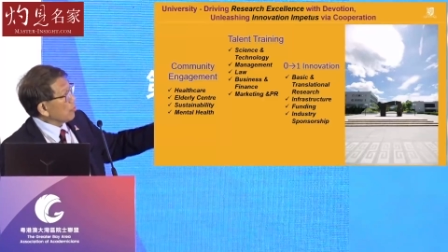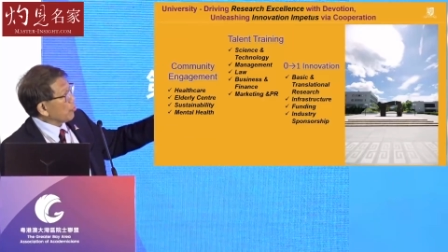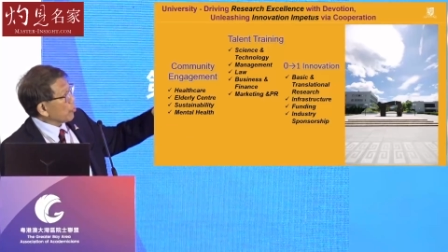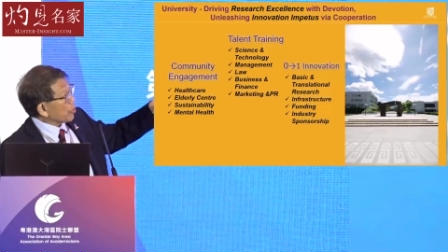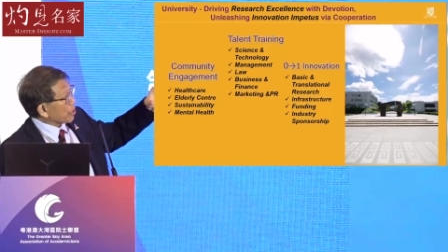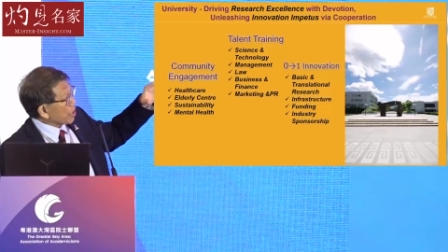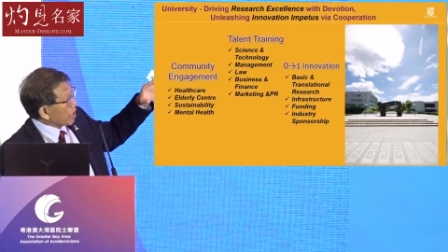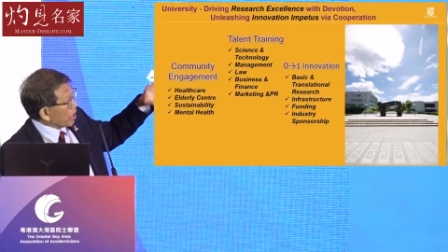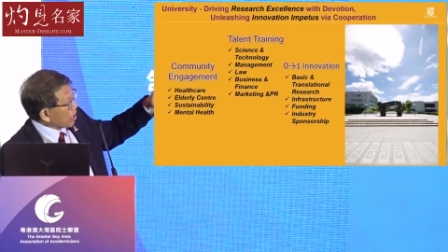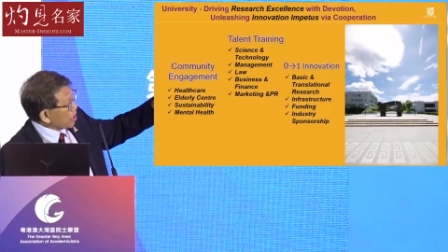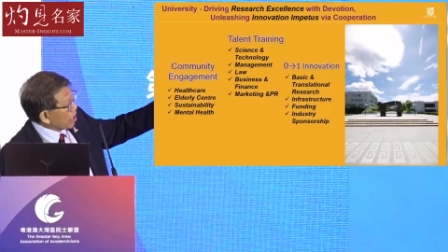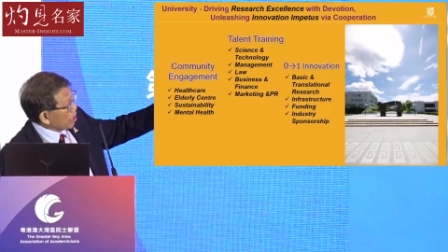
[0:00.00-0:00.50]

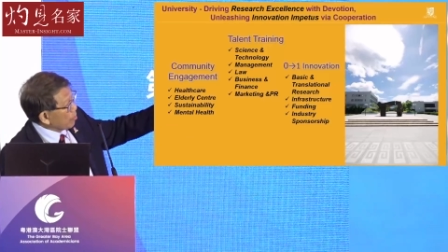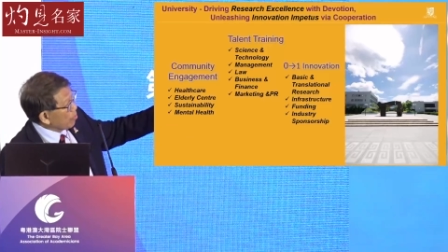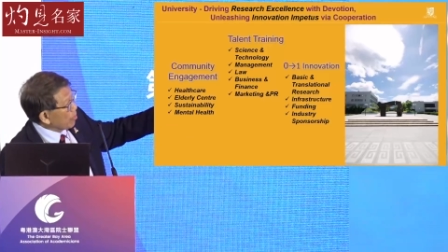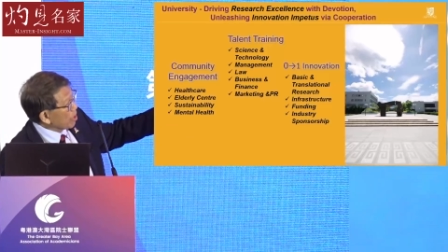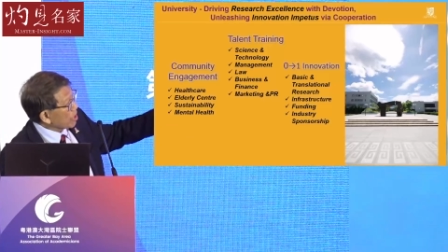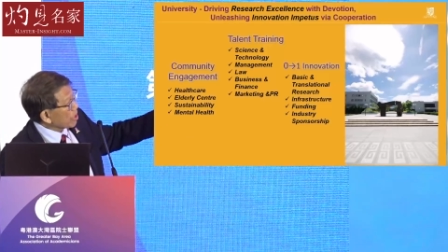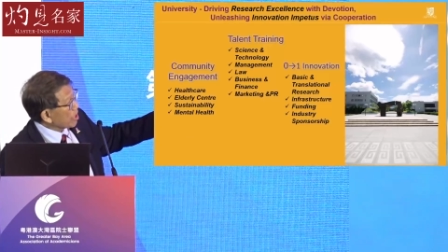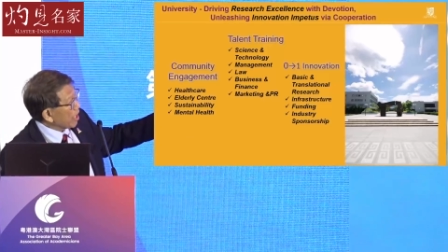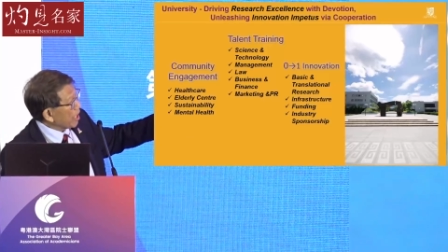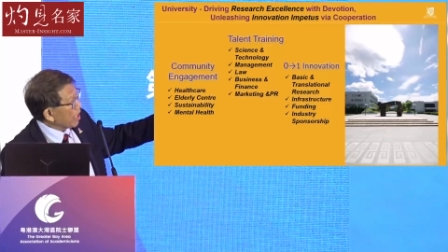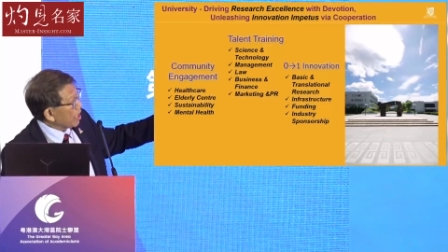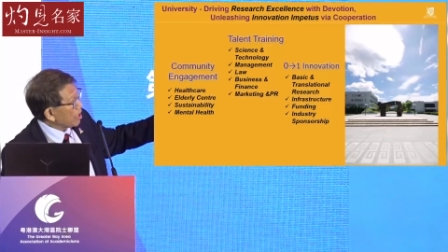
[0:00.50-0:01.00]
We get them
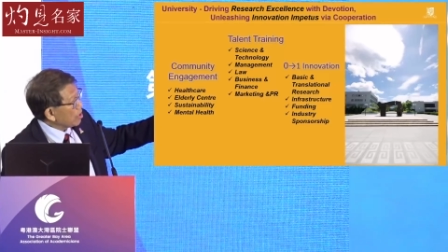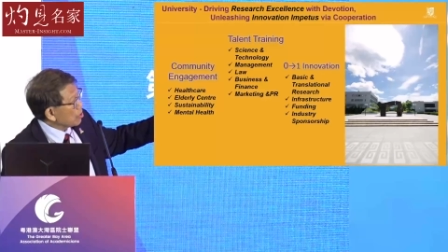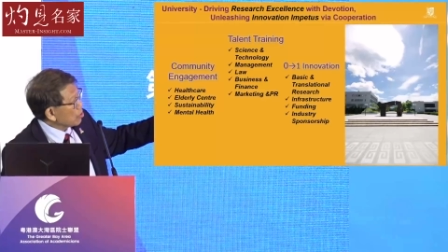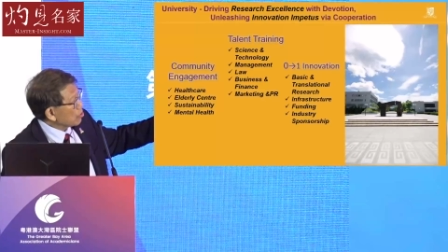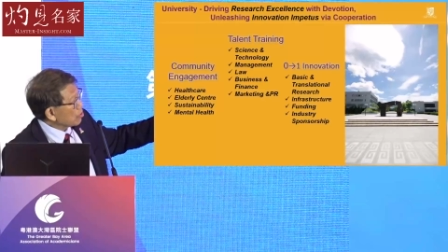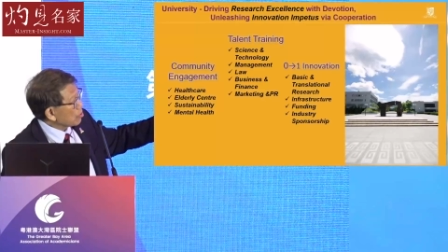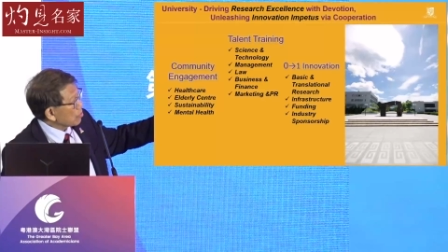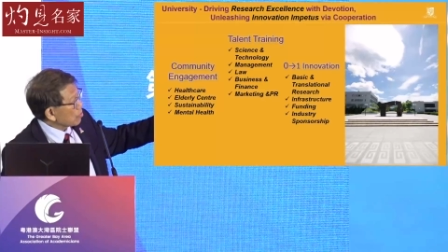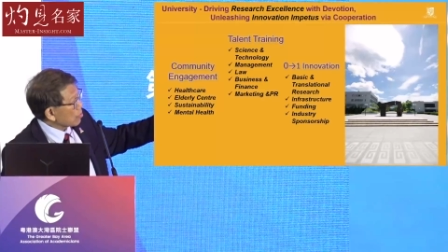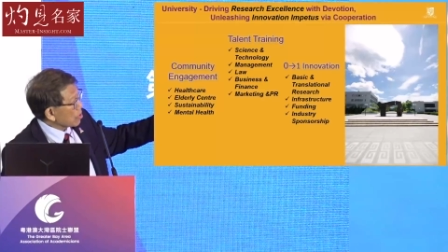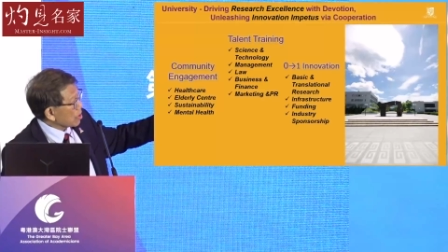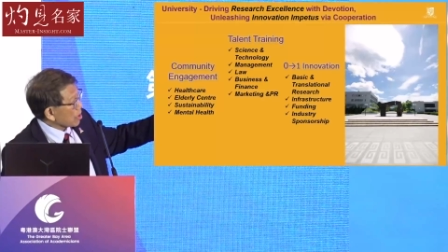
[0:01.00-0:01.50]

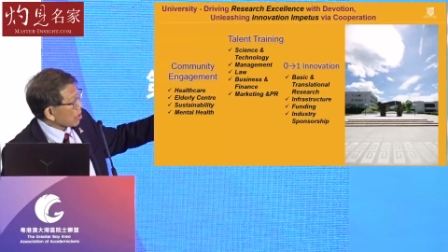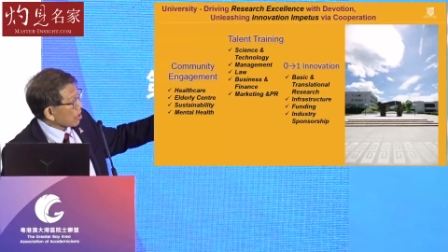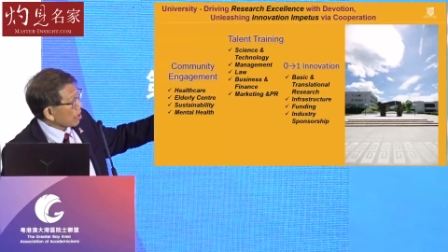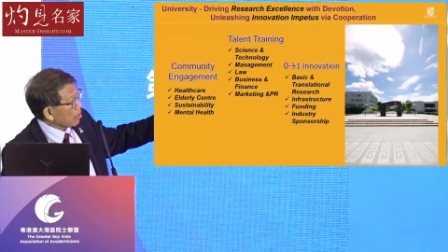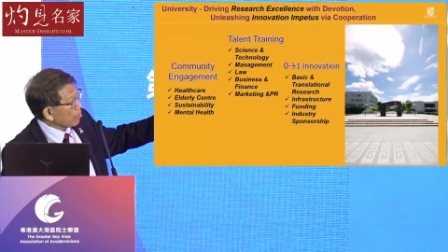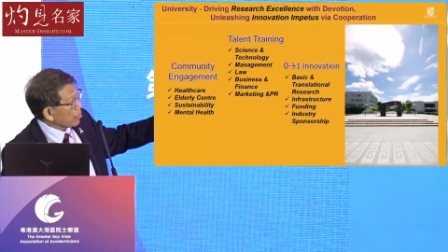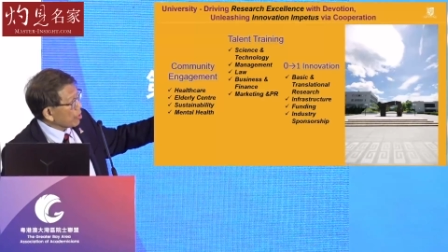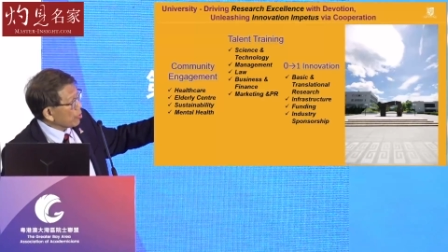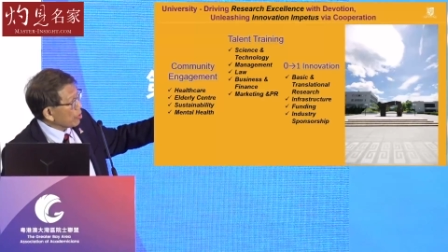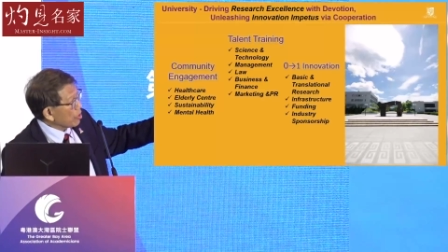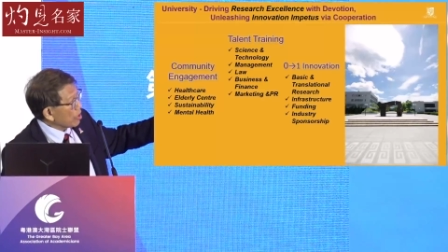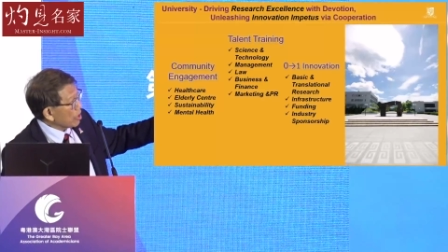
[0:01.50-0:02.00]
engaged with the
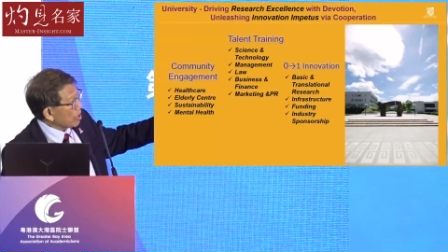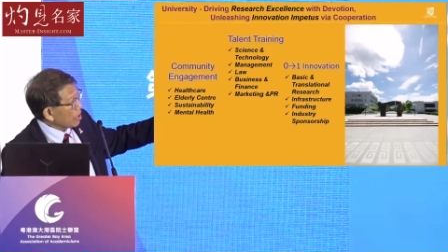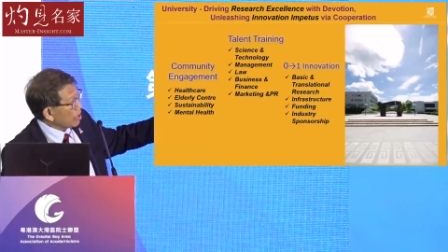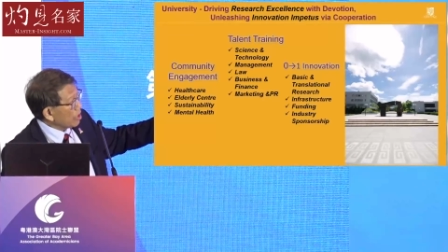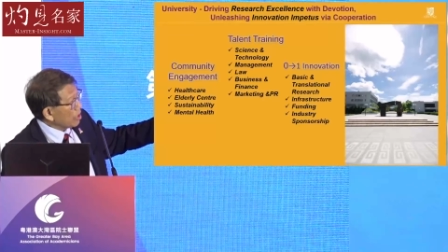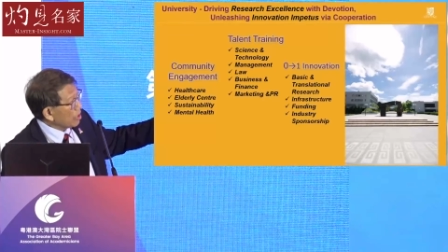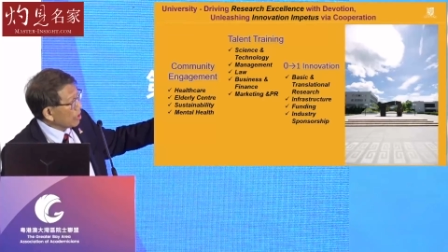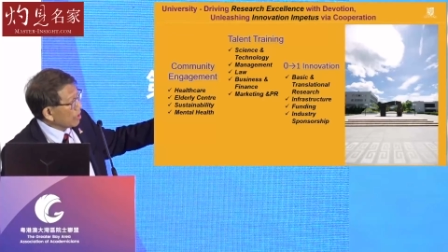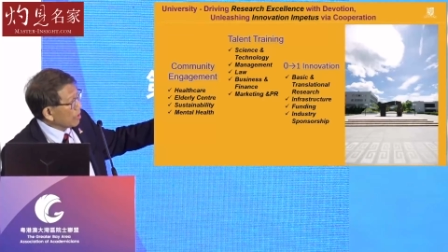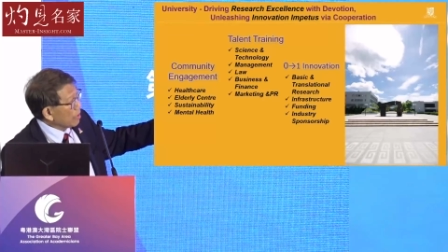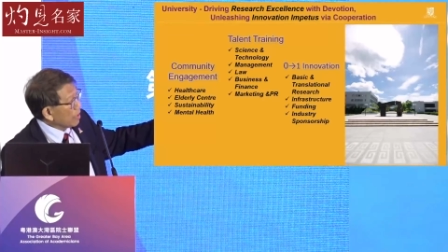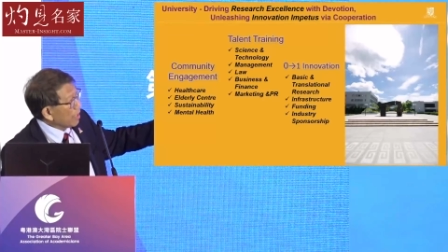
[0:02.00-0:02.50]

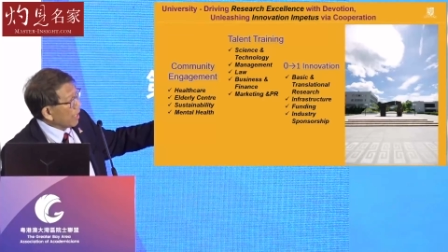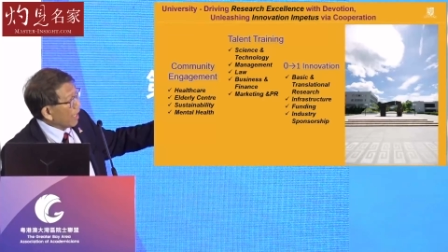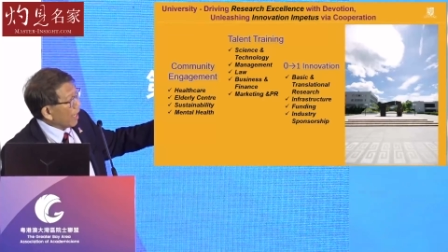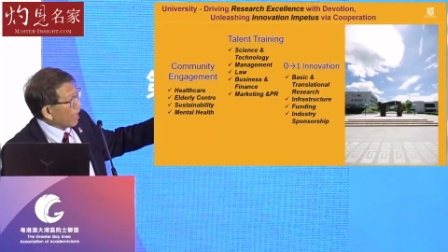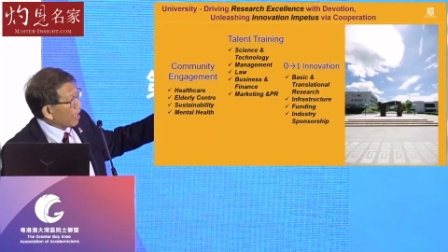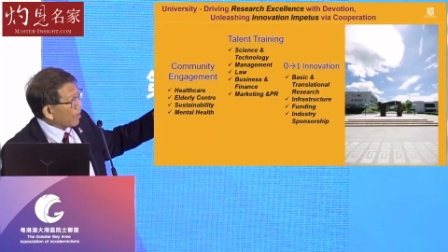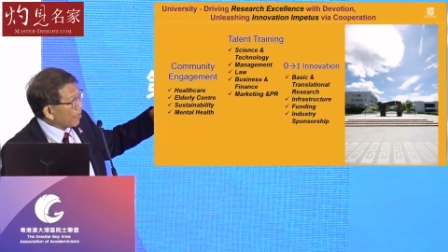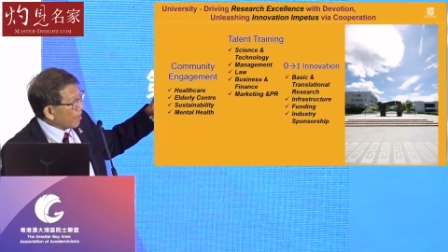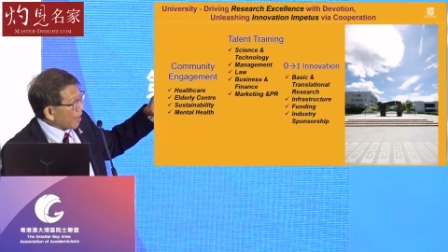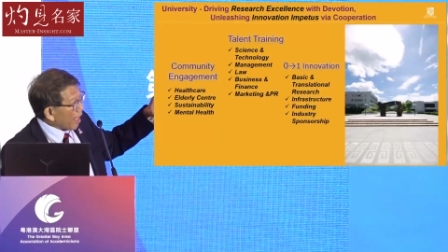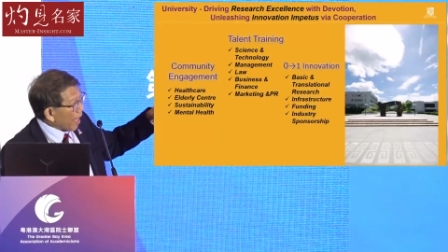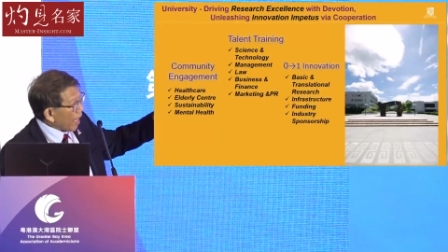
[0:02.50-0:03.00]
community
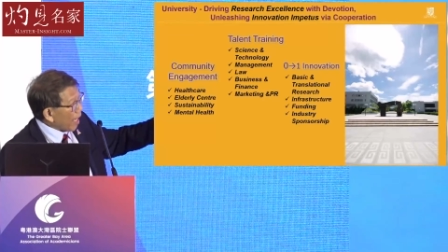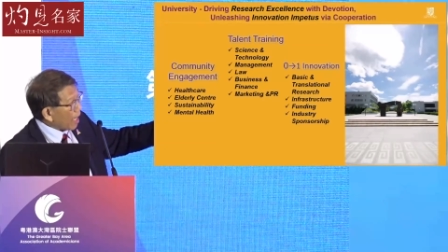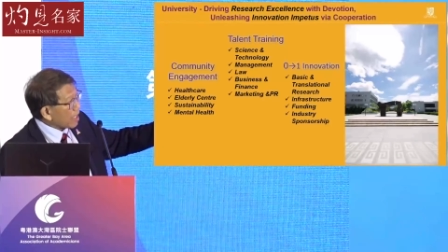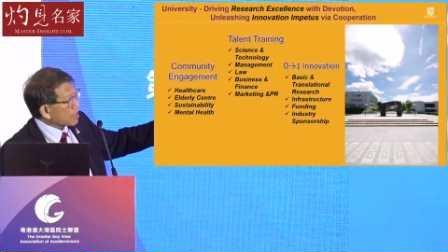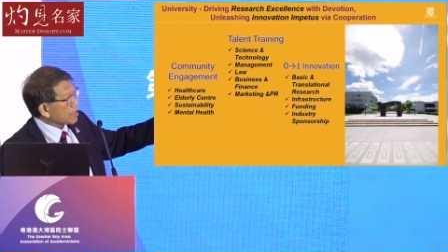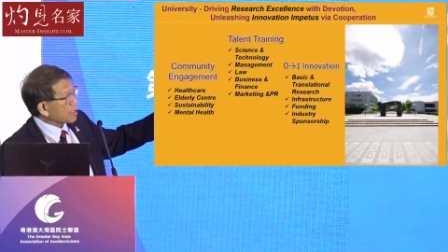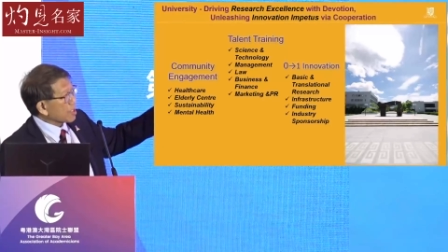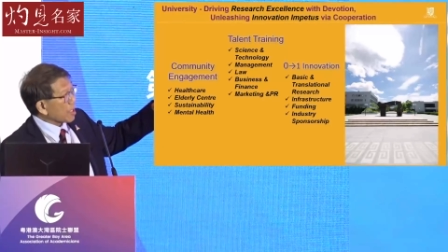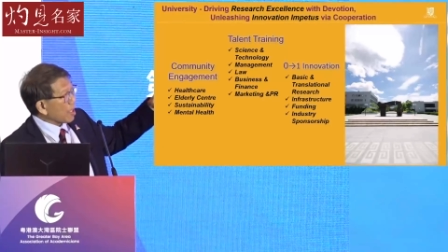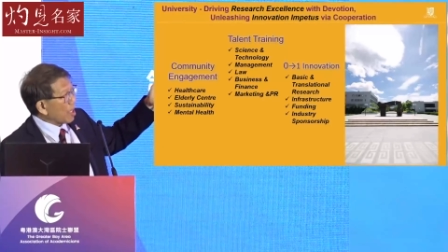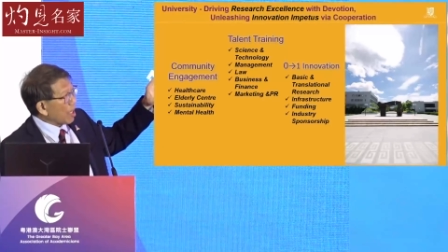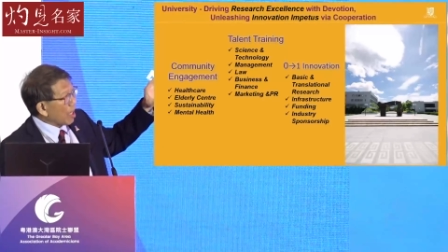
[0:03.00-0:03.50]
and
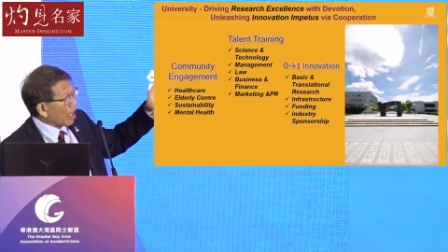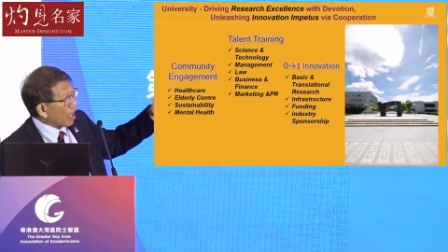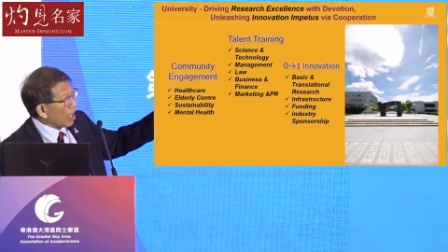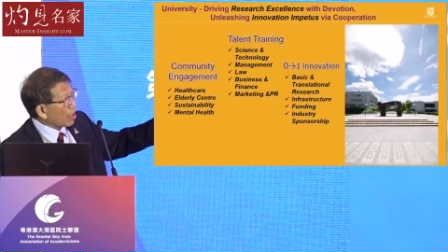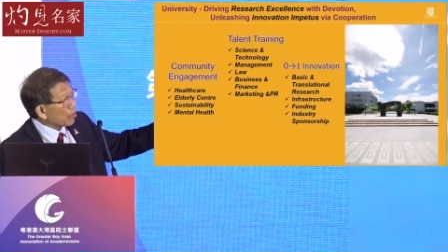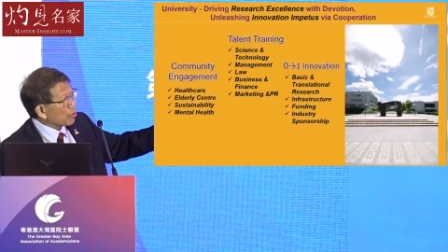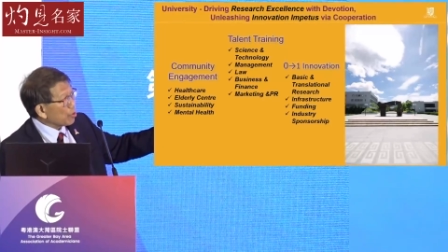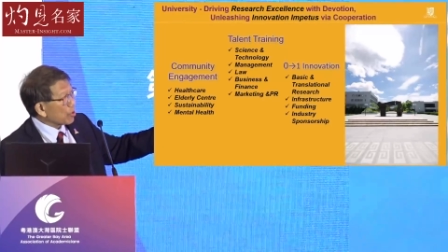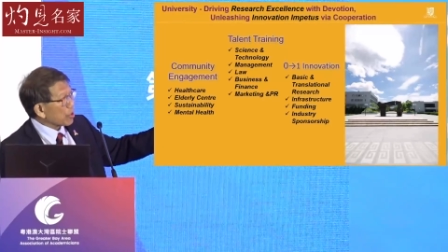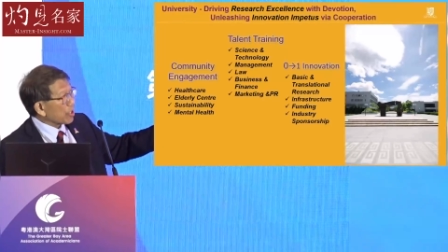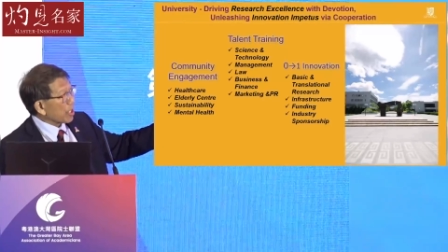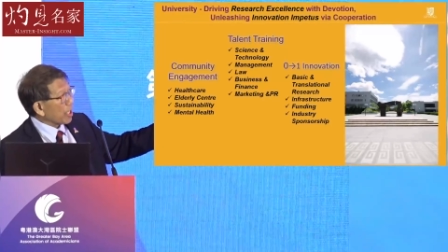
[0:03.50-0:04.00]
that's
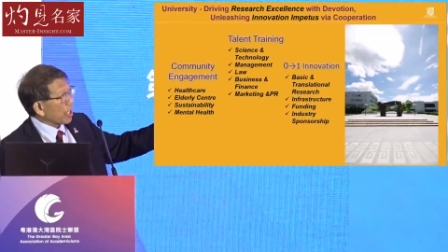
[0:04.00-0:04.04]
how you